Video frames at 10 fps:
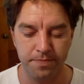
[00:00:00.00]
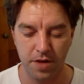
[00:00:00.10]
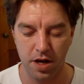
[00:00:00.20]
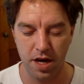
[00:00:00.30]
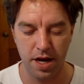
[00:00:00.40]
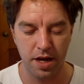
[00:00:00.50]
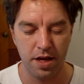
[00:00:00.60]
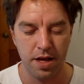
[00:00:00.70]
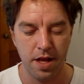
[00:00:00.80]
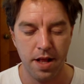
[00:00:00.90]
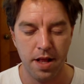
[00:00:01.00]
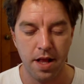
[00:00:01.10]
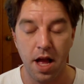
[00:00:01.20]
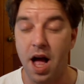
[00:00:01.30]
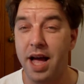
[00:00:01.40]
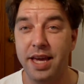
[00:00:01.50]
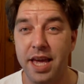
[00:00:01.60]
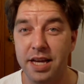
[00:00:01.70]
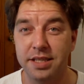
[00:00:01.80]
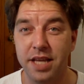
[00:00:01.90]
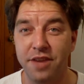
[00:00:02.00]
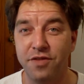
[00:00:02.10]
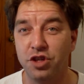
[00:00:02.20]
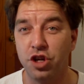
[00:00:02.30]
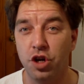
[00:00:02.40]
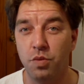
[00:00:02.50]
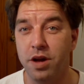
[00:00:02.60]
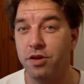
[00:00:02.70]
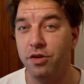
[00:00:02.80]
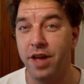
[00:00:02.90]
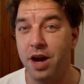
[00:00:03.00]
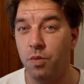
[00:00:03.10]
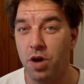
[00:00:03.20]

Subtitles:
I can't say for sure whether that